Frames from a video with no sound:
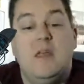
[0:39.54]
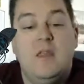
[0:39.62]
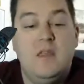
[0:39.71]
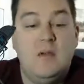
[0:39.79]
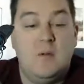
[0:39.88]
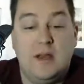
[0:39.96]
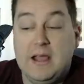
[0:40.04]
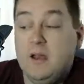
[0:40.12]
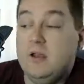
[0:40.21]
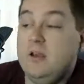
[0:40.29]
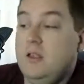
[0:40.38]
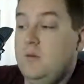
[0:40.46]
They went
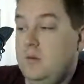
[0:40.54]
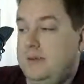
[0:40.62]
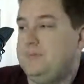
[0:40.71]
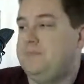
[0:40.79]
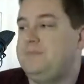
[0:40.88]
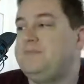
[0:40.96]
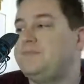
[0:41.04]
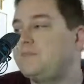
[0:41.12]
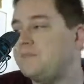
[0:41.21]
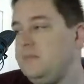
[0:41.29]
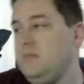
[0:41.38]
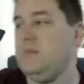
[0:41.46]
out another way.
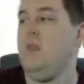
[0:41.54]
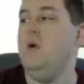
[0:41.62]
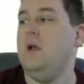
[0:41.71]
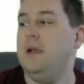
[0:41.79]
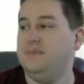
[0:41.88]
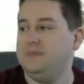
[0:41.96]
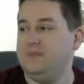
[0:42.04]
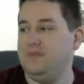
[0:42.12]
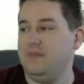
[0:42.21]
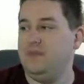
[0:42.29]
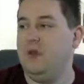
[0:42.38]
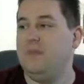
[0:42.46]
Okay,
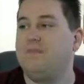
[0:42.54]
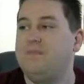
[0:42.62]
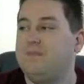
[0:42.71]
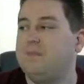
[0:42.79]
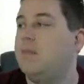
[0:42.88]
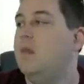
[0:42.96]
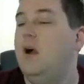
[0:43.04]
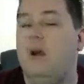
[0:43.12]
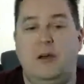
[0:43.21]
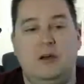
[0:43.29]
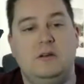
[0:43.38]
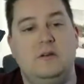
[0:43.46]
so
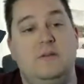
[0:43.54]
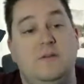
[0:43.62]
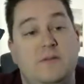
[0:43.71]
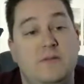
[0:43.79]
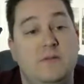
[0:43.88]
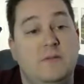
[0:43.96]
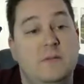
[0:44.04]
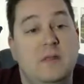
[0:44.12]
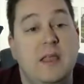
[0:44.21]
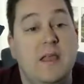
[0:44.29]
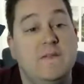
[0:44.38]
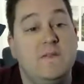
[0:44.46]

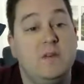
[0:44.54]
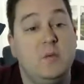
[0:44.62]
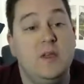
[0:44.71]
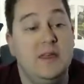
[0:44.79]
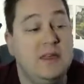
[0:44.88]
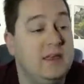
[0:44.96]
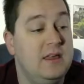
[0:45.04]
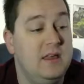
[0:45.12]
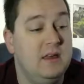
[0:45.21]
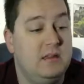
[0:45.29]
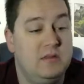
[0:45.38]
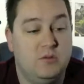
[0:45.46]
the game for the week
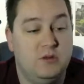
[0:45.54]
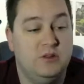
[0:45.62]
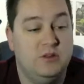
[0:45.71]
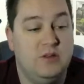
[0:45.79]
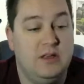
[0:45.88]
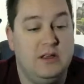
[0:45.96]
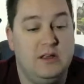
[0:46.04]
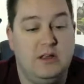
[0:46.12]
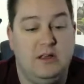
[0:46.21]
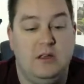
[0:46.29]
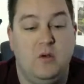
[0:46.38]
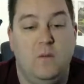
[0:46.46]
is we're
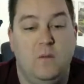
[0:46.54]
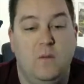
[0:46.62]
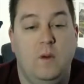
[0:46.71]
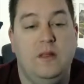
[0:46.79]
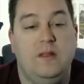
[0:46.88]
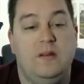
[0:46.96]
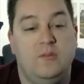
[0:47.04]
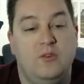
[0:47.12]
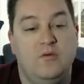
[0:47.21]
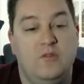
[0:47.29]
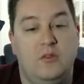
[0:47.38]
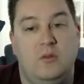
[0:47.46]
doing rhythm
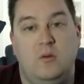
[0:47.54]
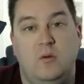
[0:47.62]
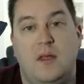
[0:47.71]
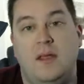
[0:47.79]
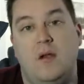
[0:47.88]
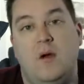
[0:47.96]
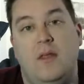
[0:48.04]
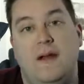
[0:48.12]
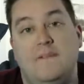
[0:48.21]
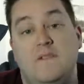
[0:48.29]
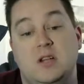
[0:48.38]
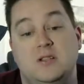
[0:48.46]
review and all
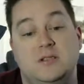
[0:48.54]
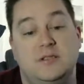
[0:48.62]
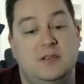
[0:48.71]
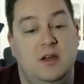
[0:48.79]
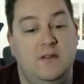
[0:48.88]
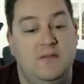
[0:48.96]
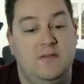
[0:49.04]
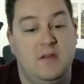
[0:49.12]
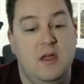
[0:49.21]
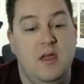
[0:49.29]
that fun stuff.